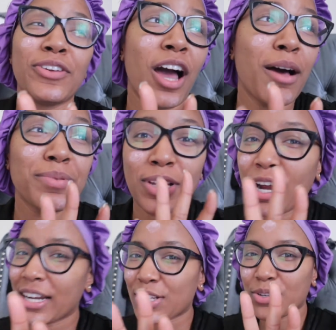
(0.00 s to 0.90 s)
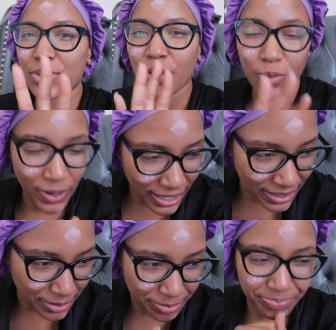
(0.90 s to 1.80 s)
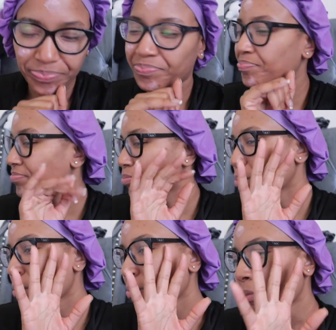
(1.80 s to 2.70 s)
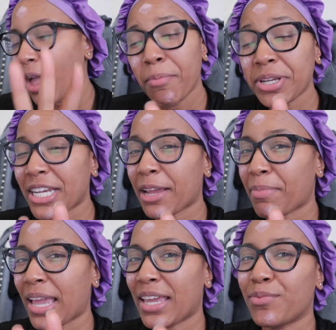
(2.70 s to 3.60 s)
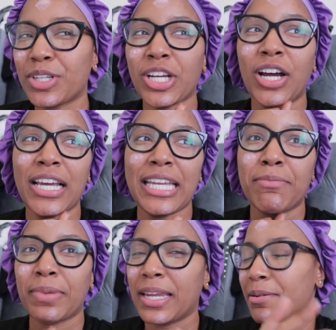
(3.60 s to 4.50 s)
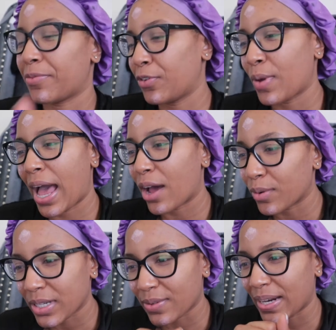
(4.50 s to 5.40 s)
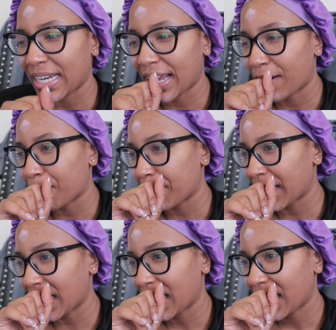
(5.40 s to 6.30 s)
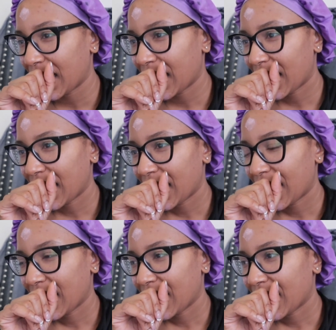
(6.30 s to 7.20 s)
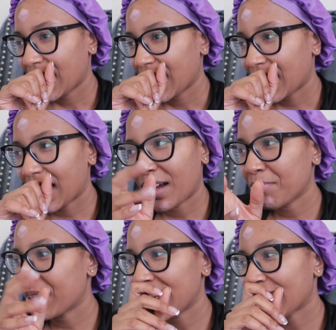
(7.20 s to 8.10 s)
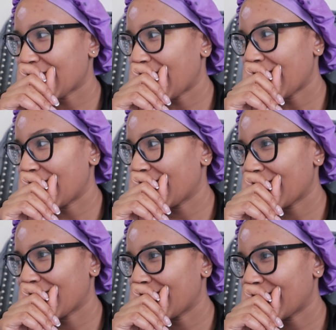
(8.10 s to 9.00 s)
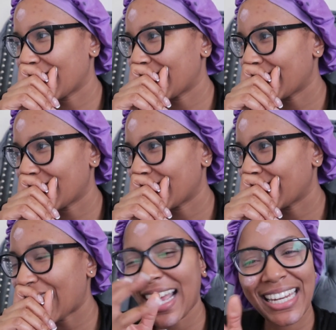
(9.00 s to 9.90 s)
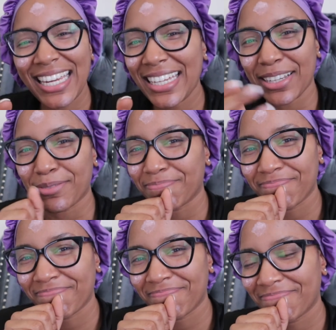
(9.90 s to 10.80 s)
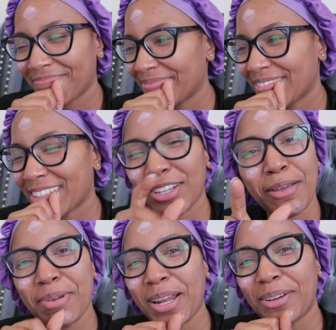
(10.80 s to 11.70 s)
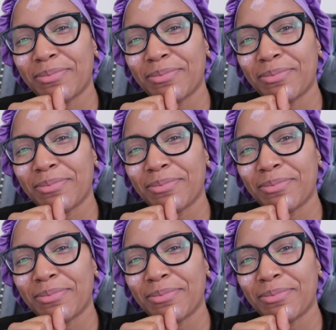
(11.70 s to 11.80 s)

y'all. I'm sorry, this is so random. I'm going to check back in with y'all in, in a few hours right now. But I'm just like, I need them. So let me know.